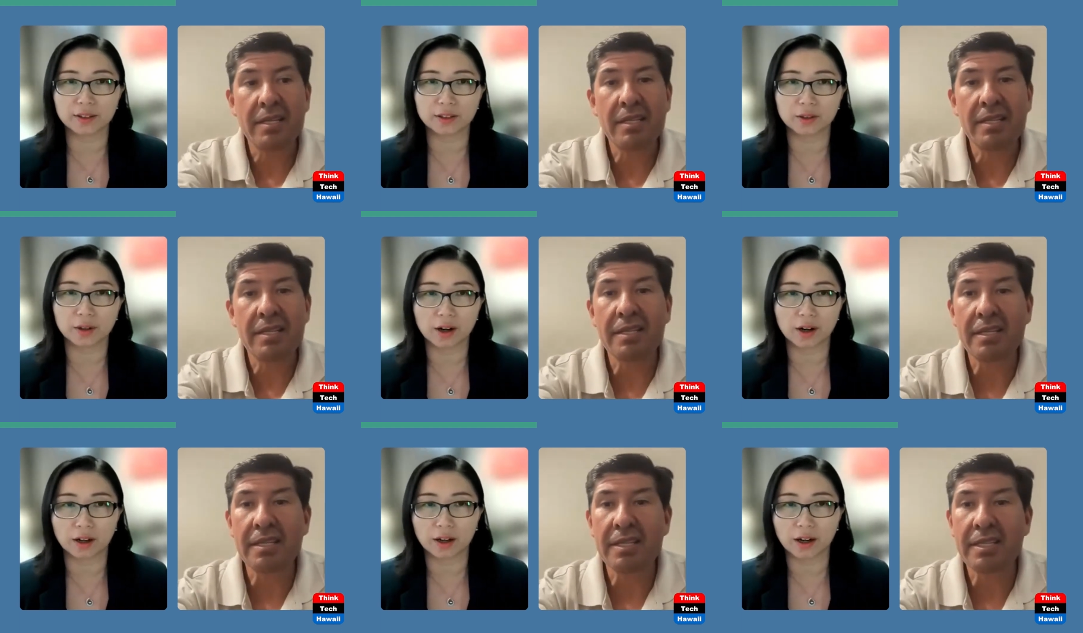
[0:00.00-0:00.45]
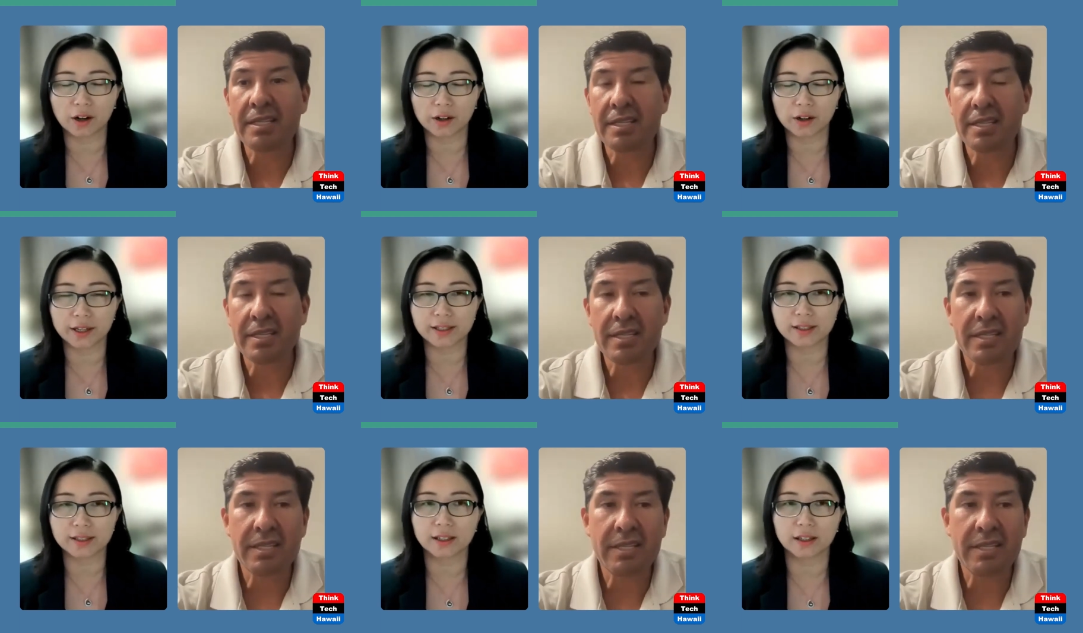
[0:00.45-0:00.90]
Speaker 1: you know our
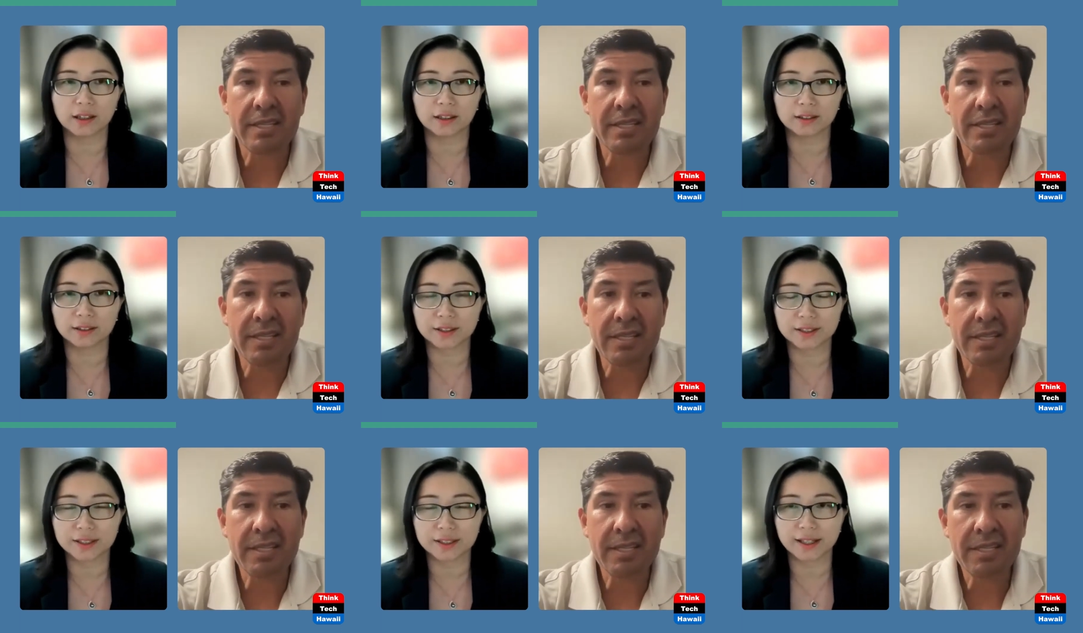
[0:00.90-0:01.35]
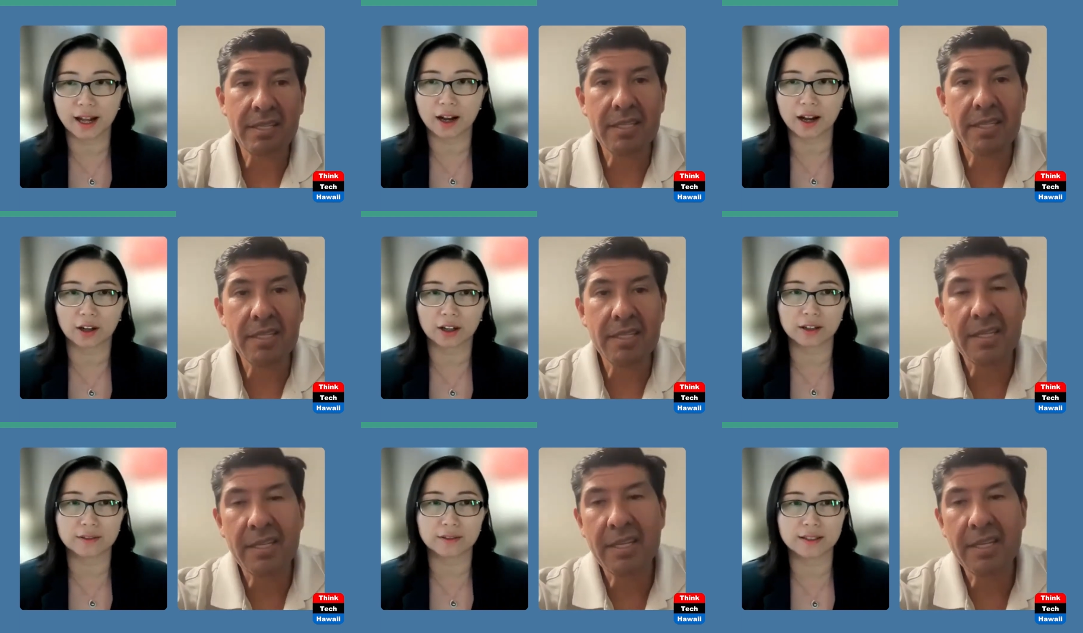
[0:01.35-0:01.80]
audience can understand
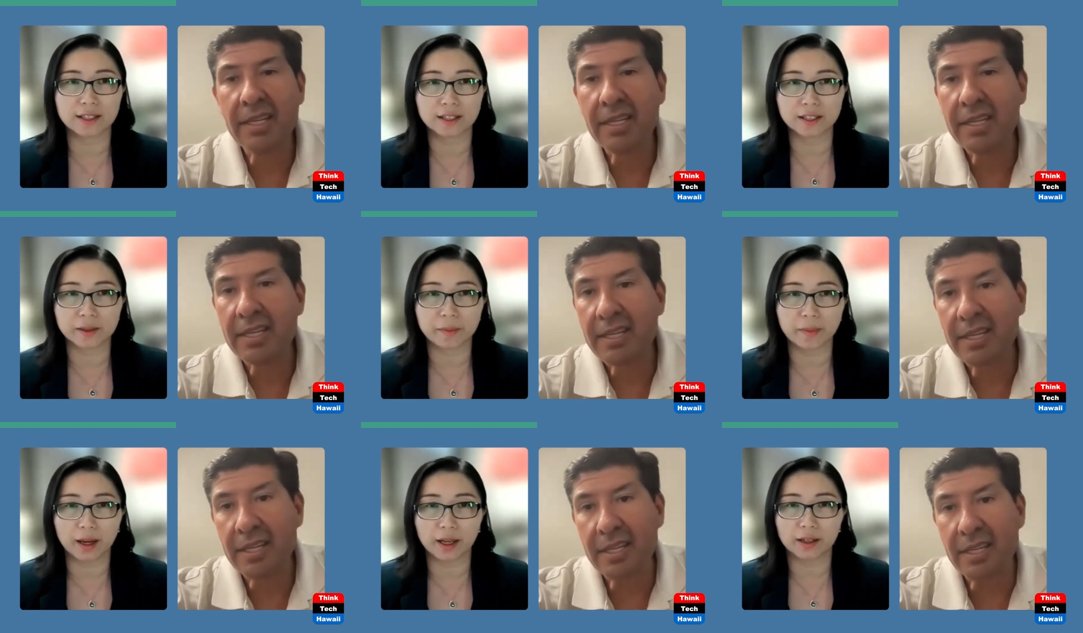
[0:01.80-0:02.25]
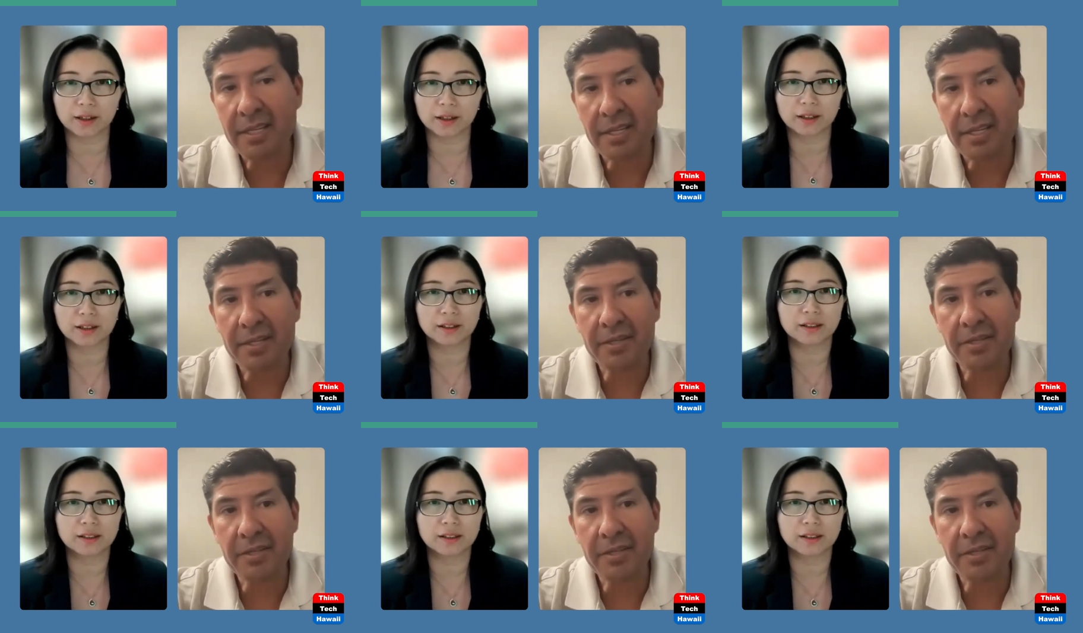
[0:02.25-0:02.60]
our conversation better?